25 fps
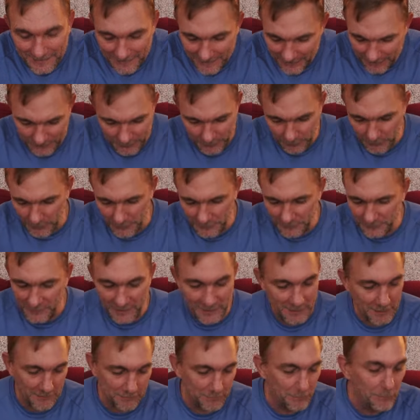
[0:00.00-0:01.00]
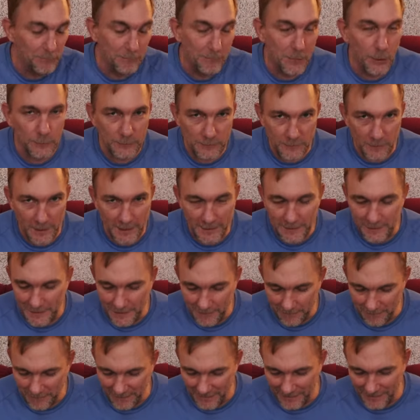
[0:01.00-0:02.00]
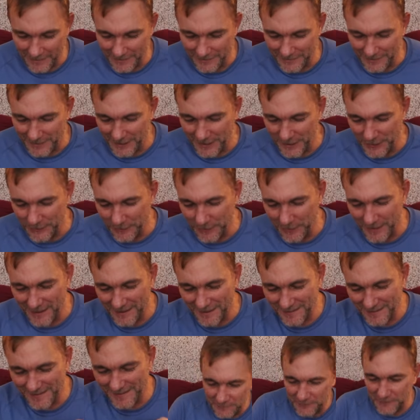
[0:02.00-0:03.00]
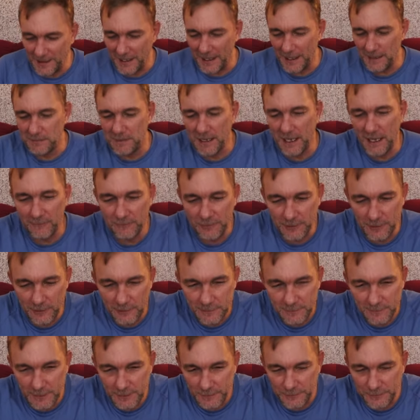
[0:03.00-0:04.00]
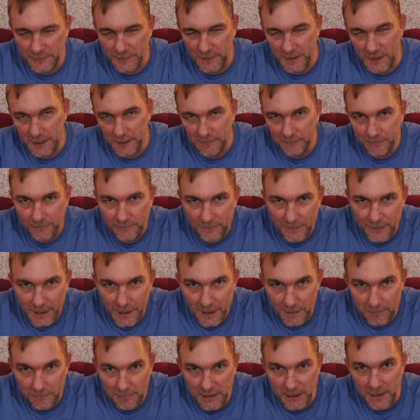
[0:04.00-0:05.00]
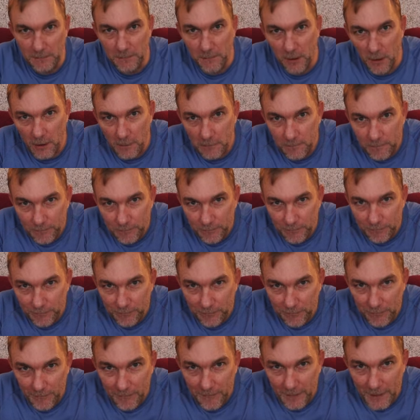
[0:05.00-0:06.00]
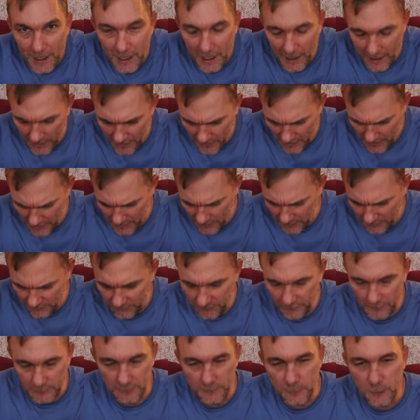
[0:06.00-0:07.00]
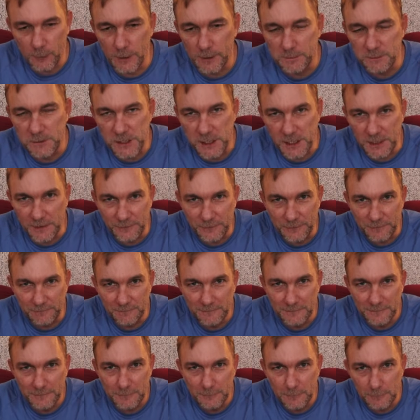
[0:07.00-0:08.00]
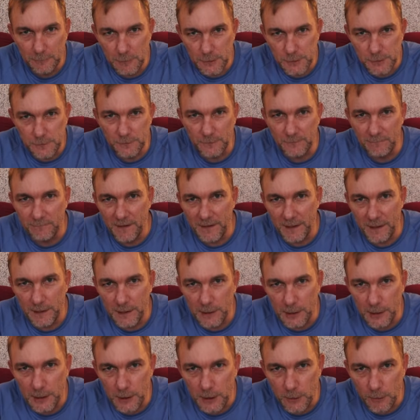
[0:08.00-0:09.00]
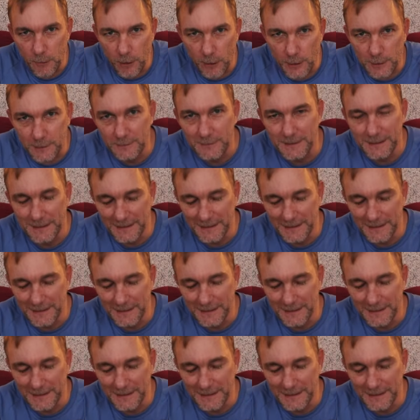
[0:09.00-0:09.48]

This was uh, most likely invented in the US. It's named after a city in Myanmar, and it's full of cream cheese, which was invented in New York.